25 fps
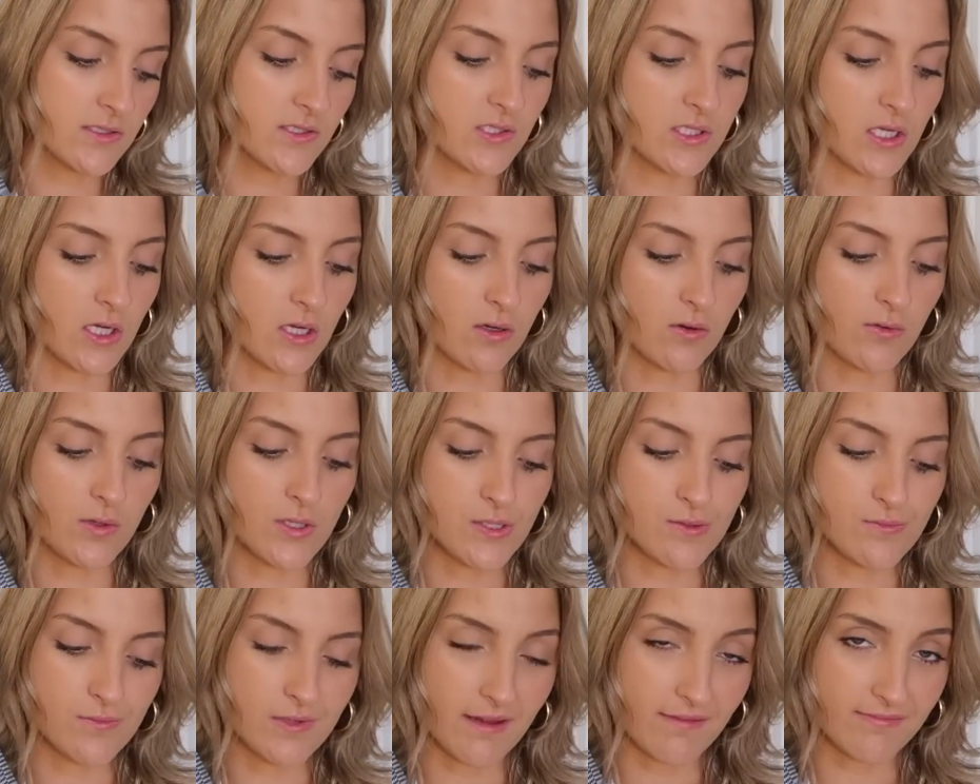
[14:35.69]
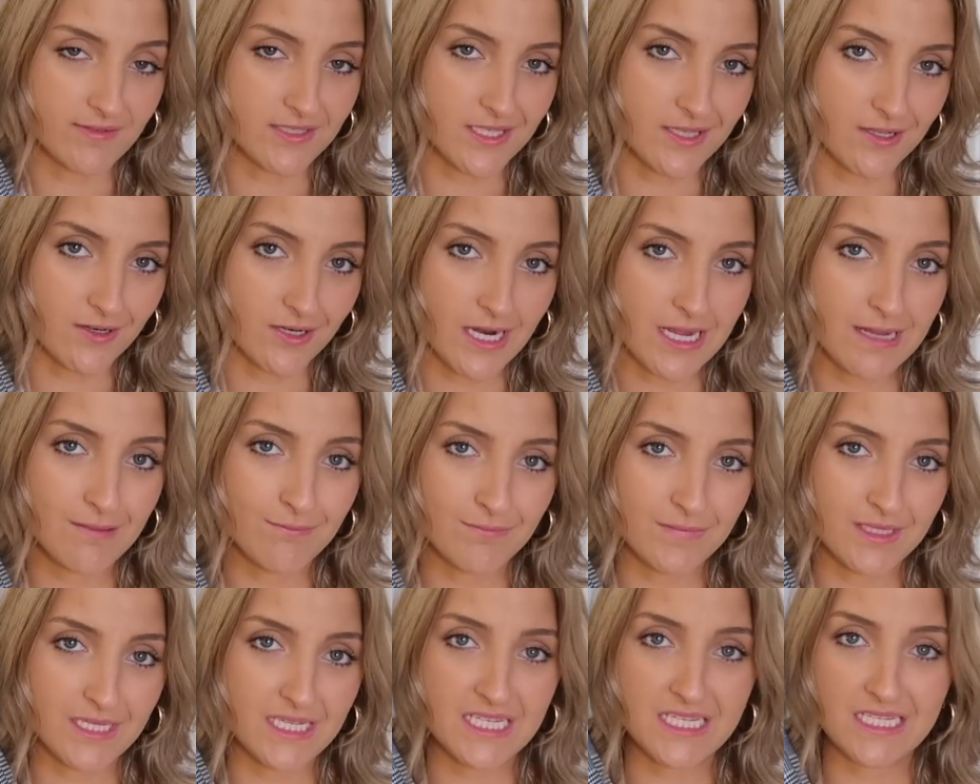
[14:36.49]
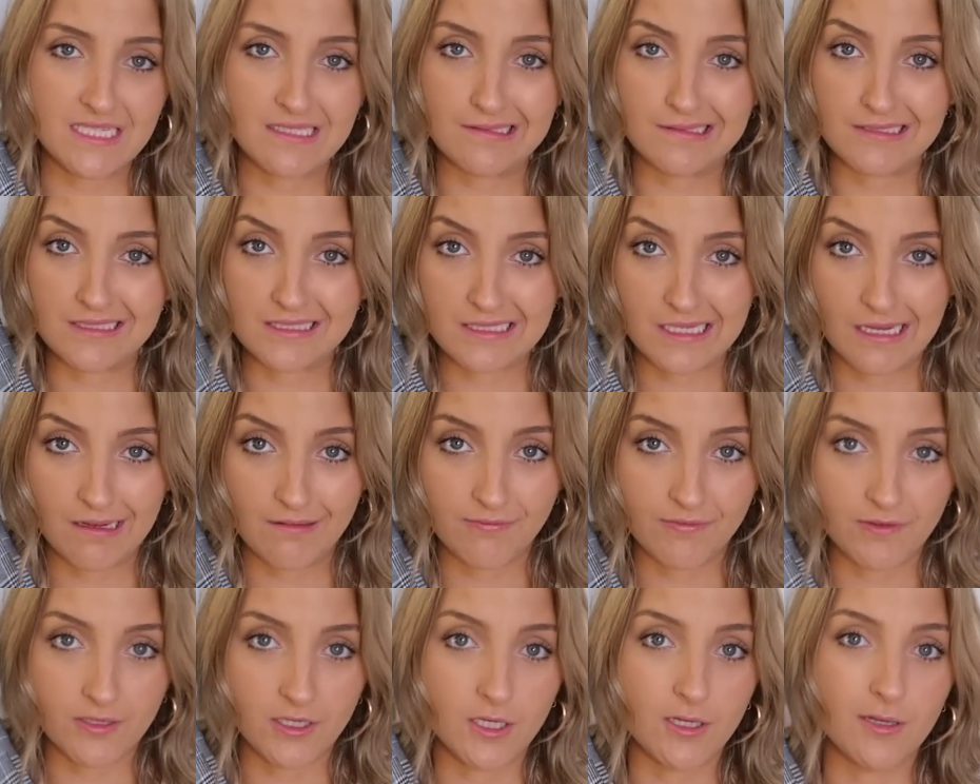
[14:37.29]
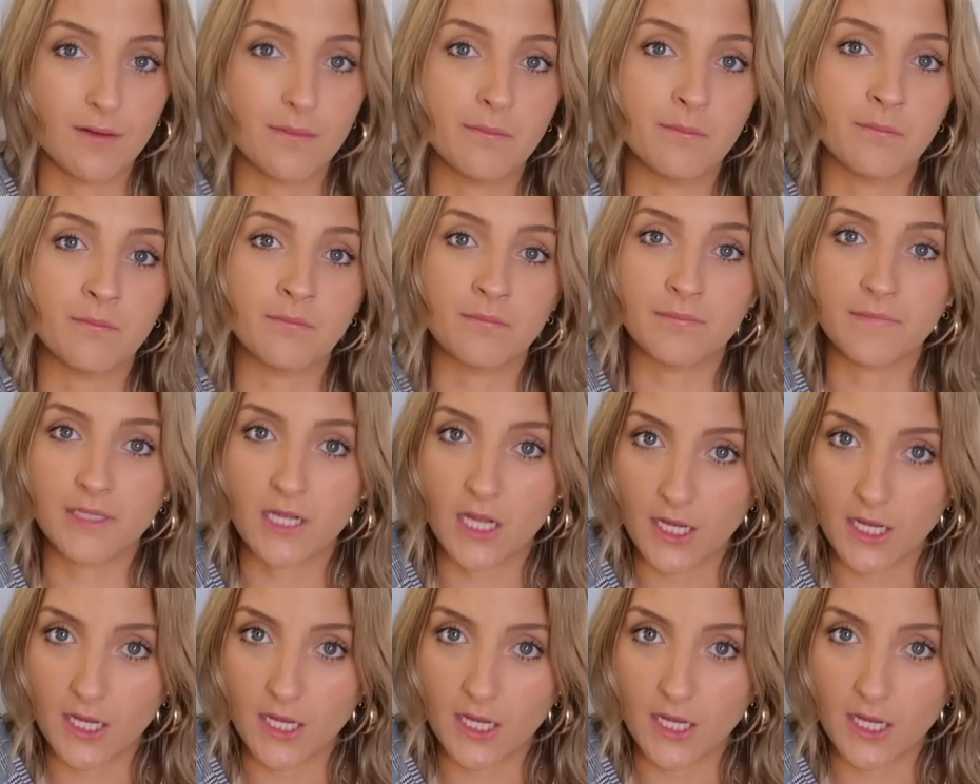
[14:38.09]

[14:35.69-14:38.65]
so you would have to either hem these, cuff them,